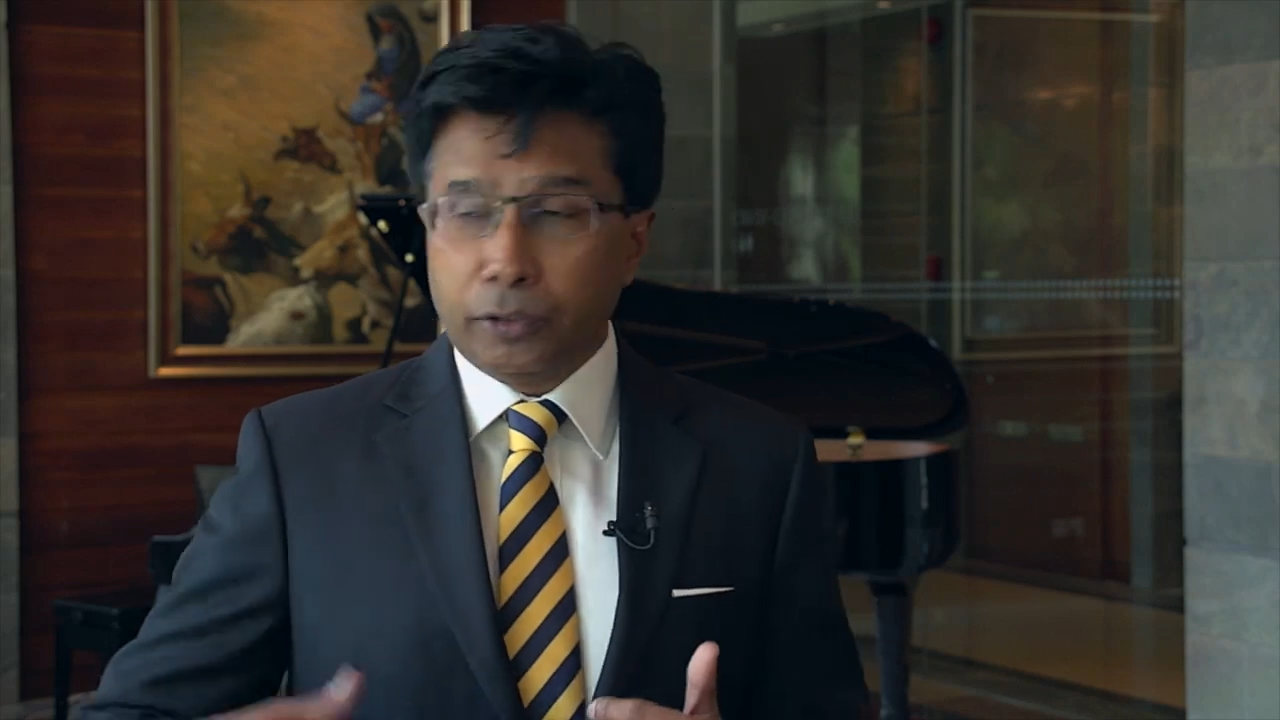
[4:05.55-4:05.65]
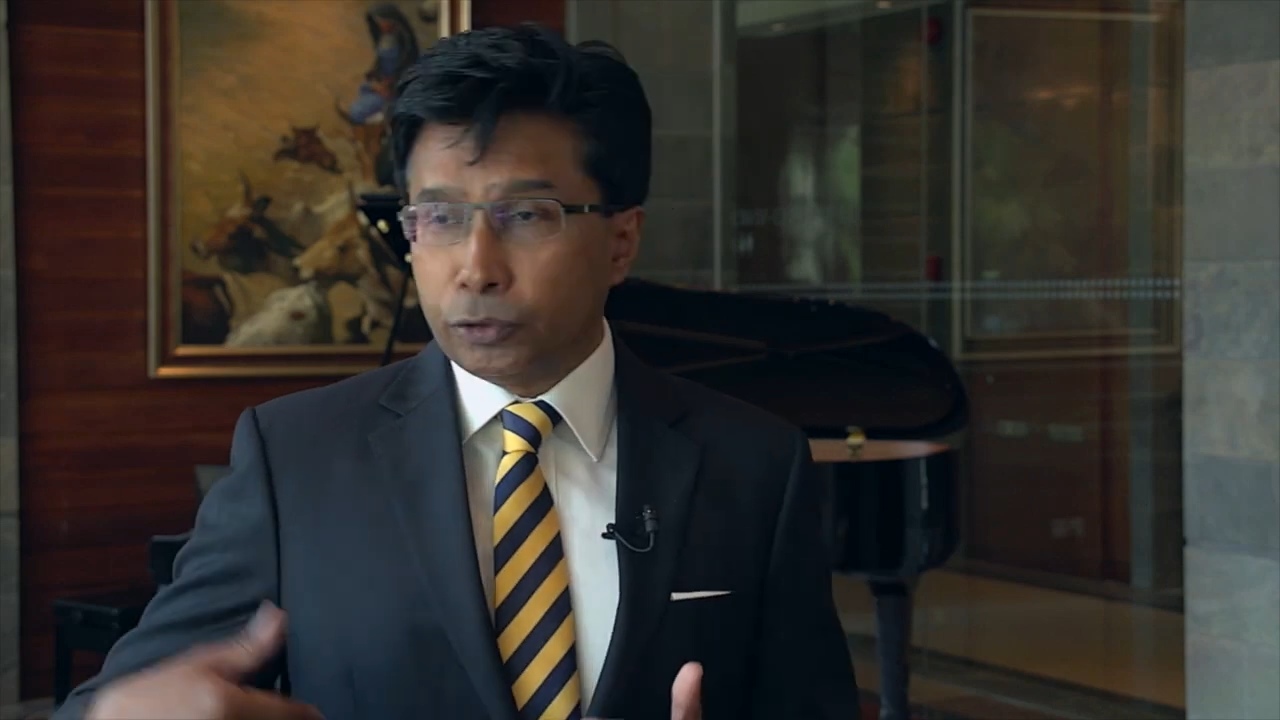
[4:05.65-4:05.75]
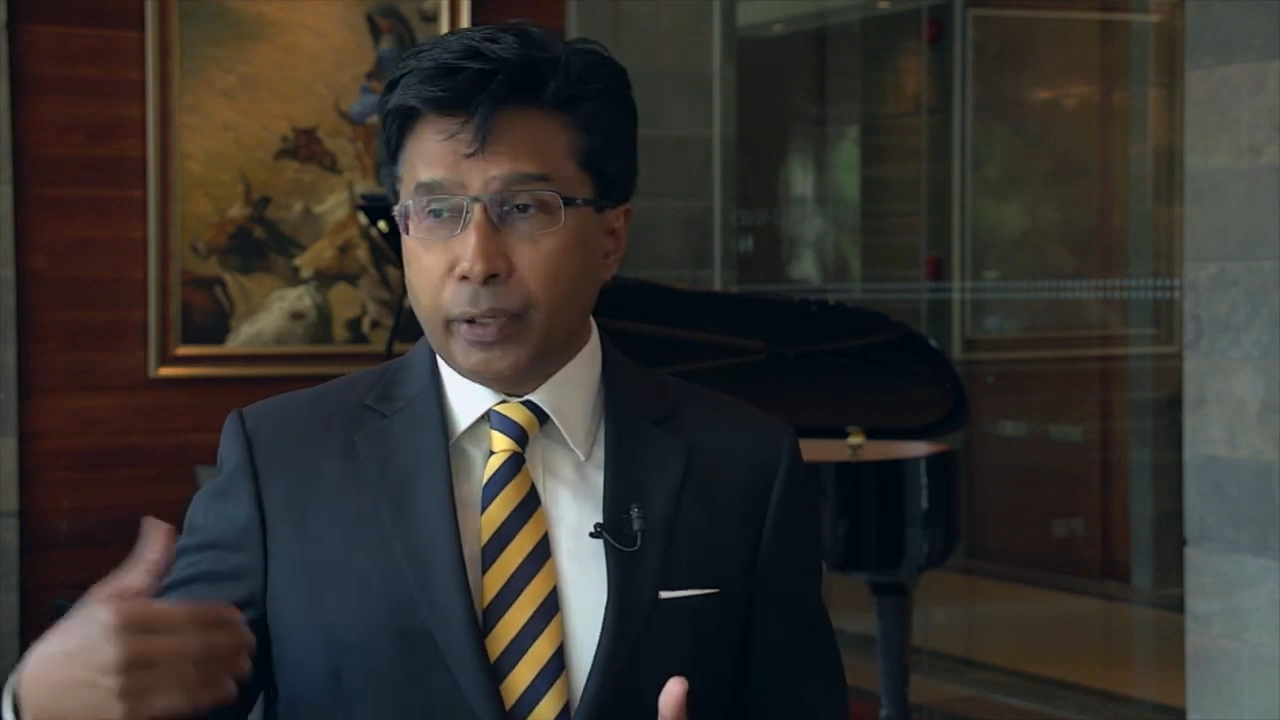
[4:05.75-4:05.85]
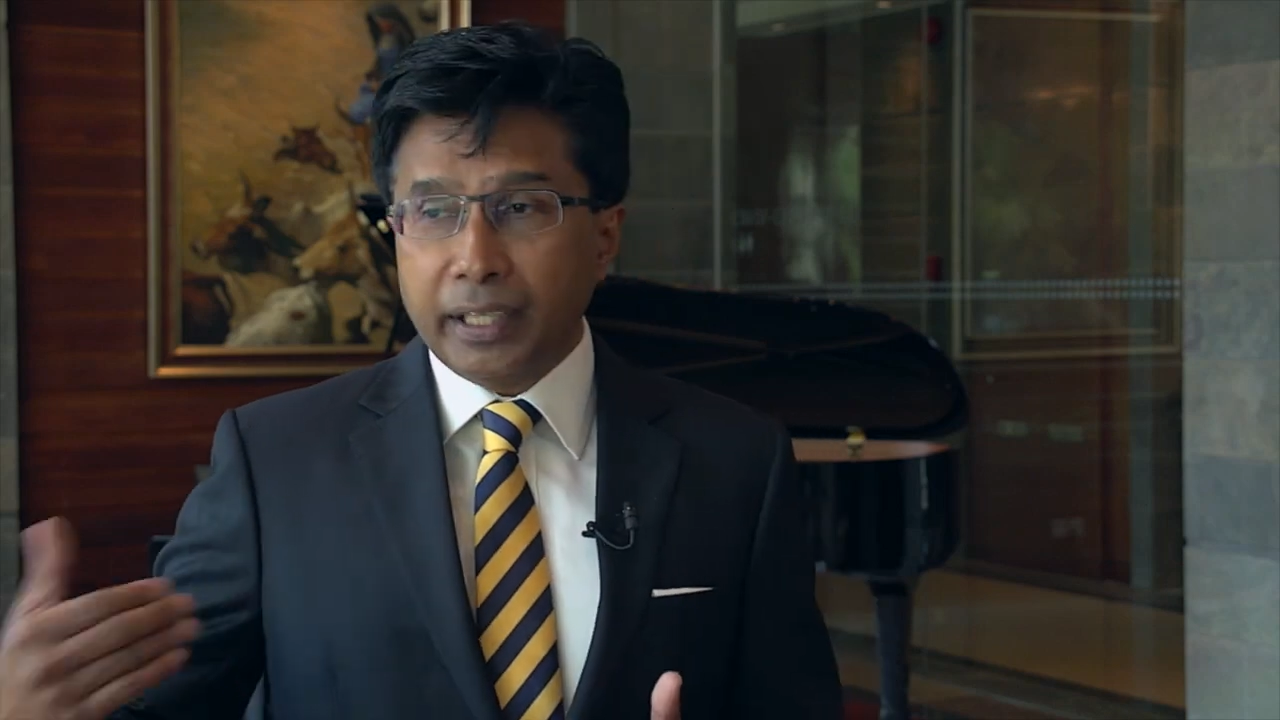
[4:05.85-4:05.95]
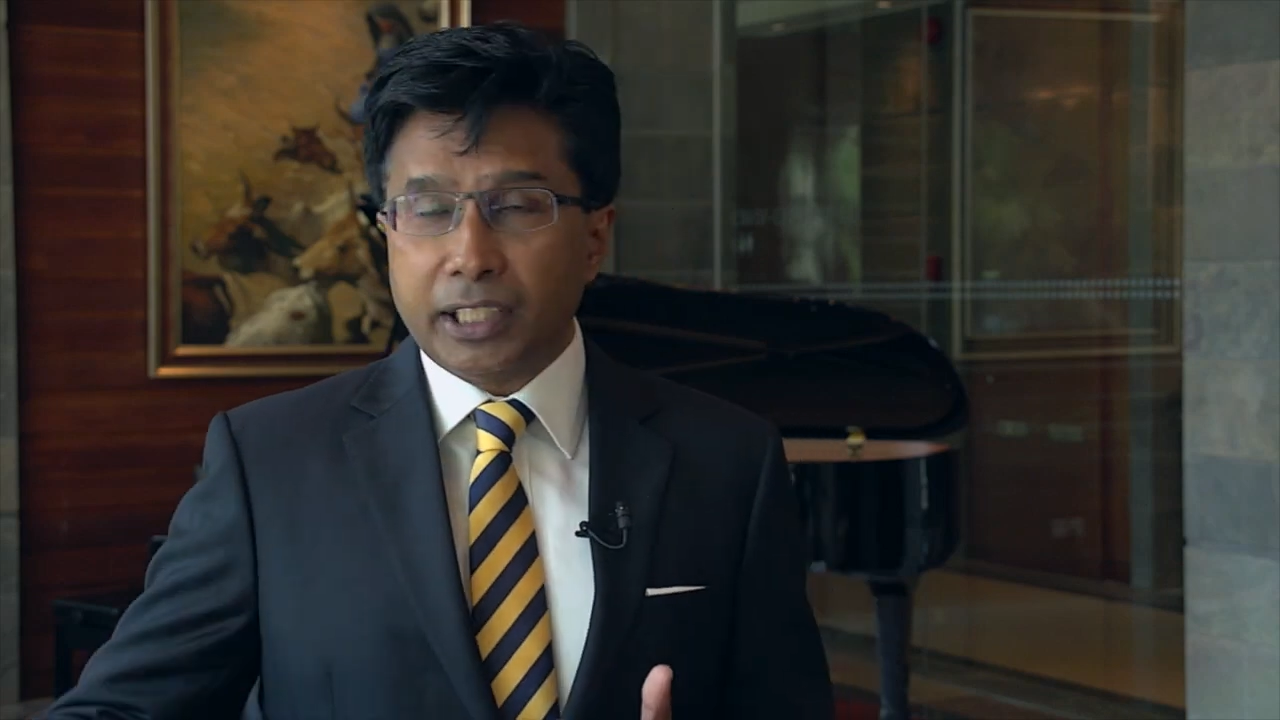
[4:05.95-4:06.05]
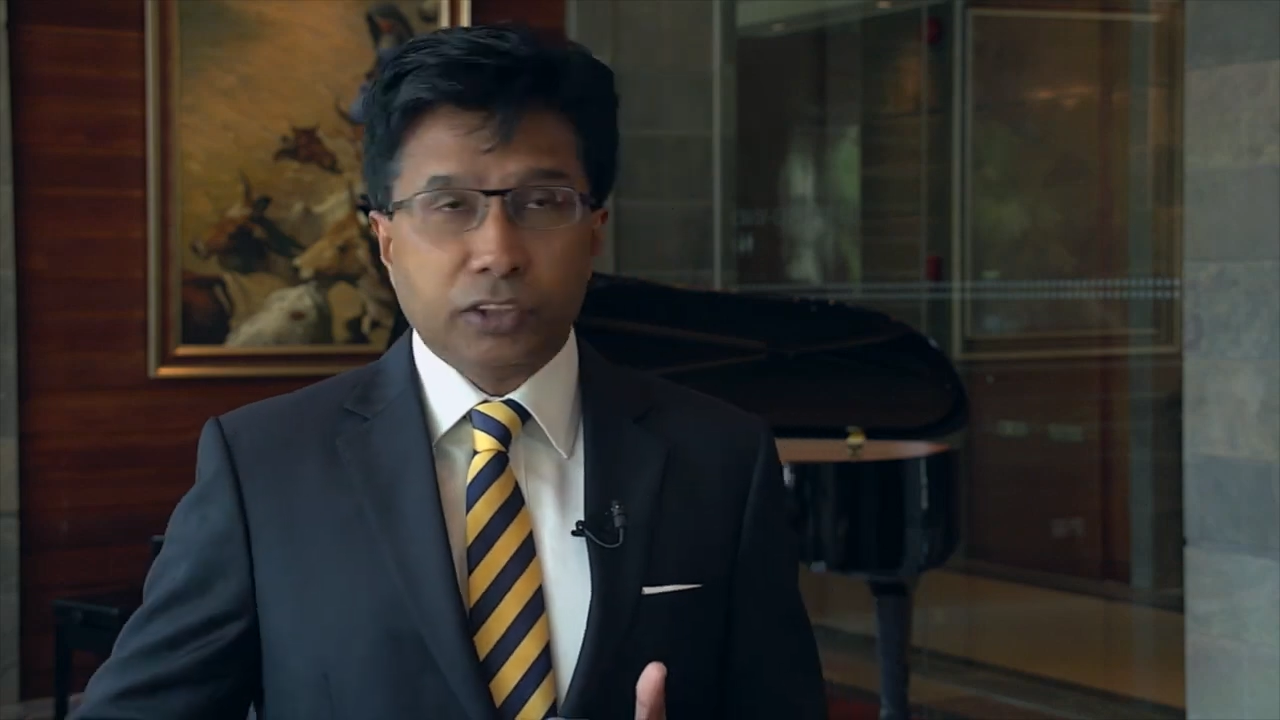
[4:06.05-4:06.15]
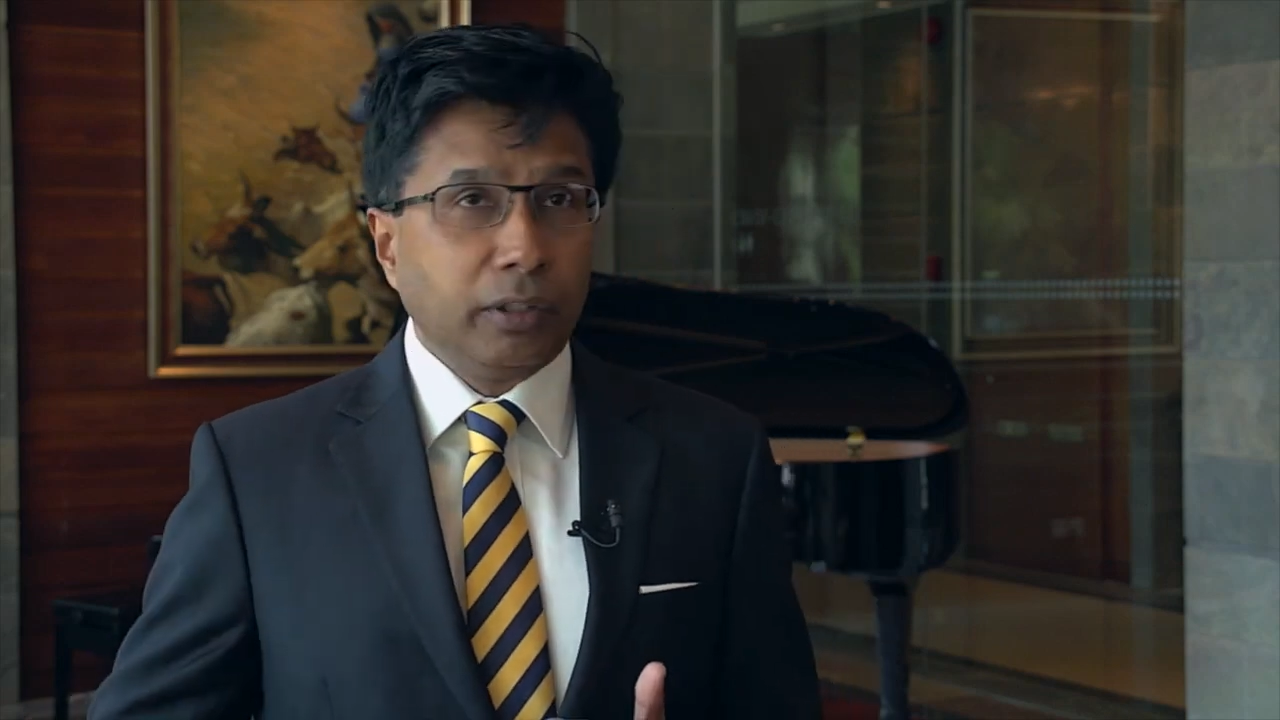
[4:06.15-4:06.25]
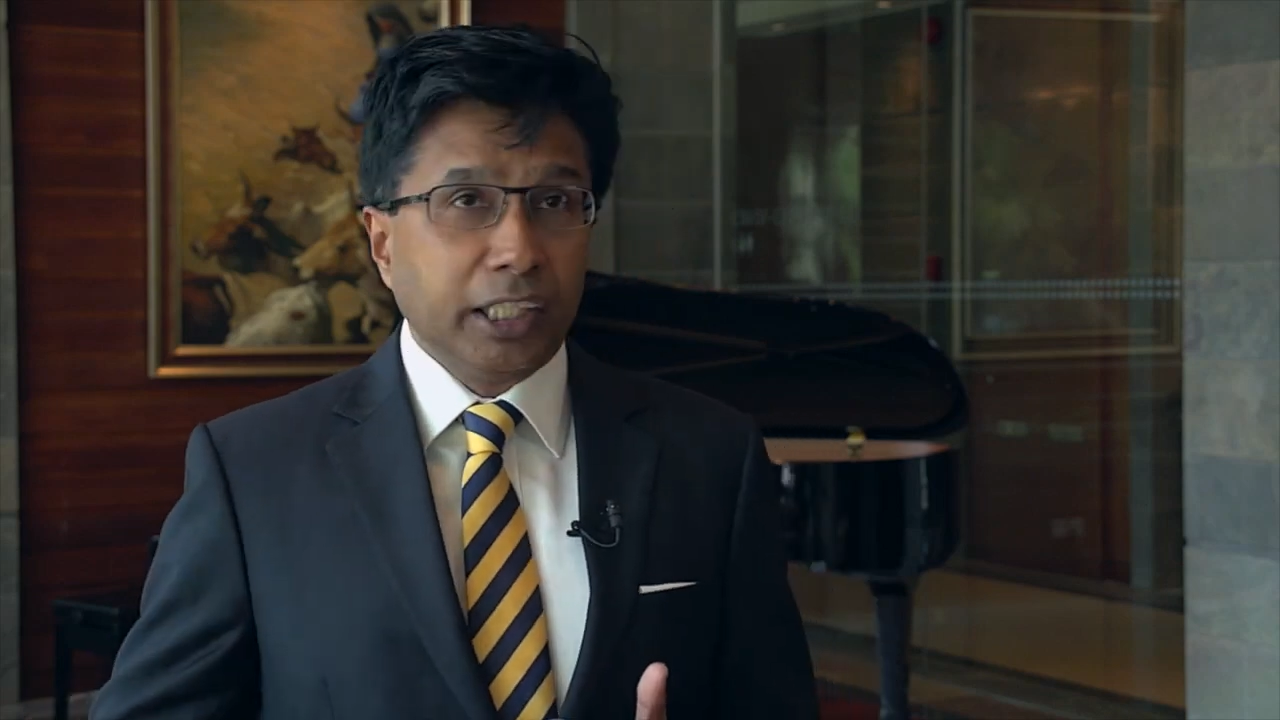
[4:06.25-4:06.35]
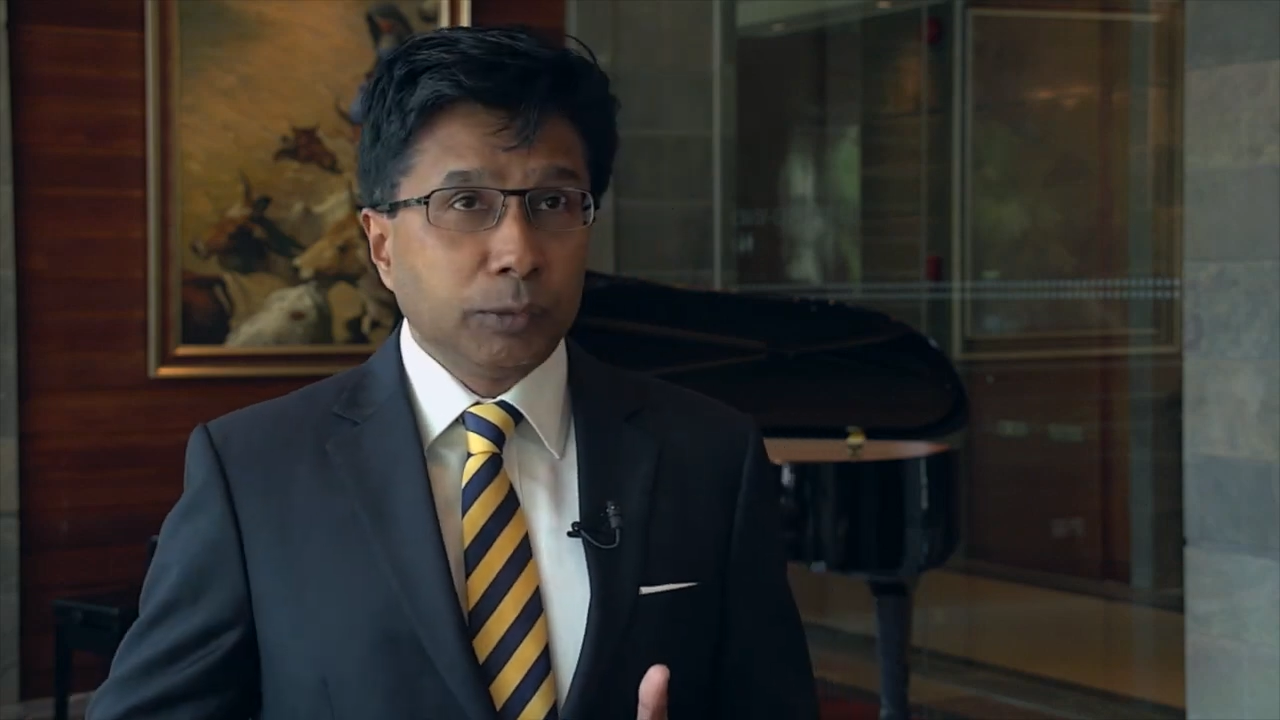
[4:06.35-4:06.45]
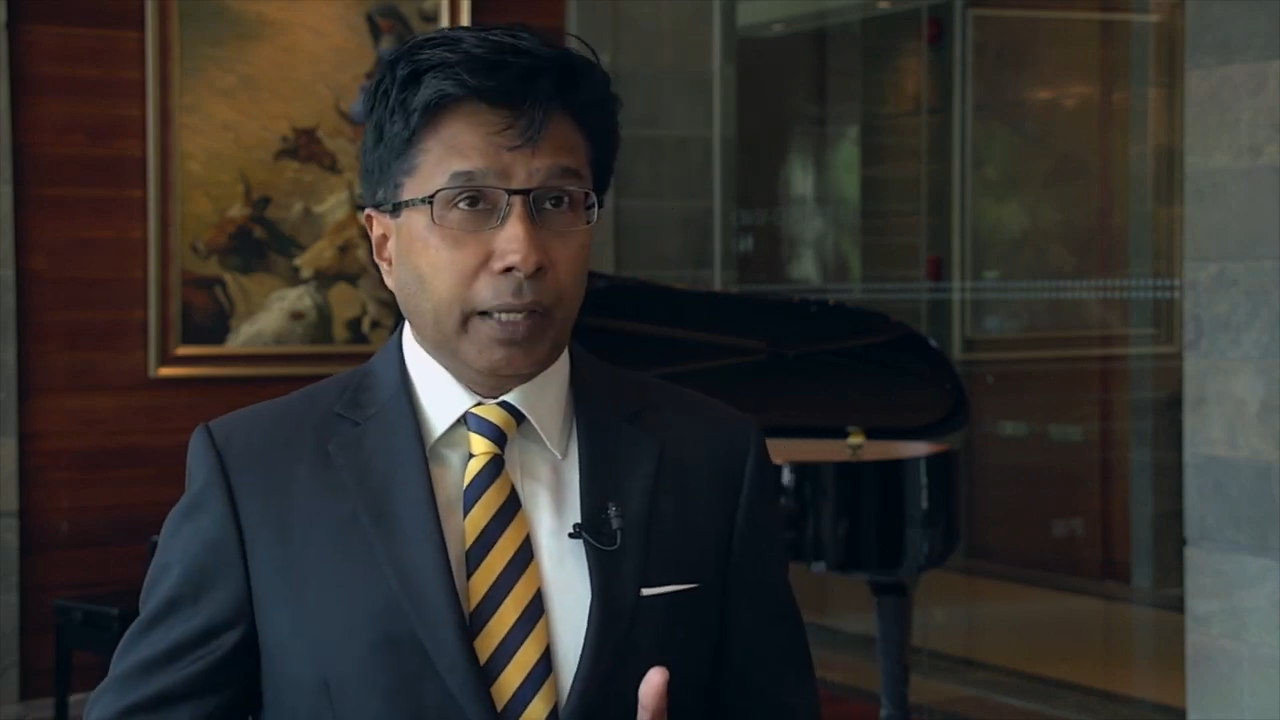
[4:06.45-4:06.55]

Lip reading: through industrialized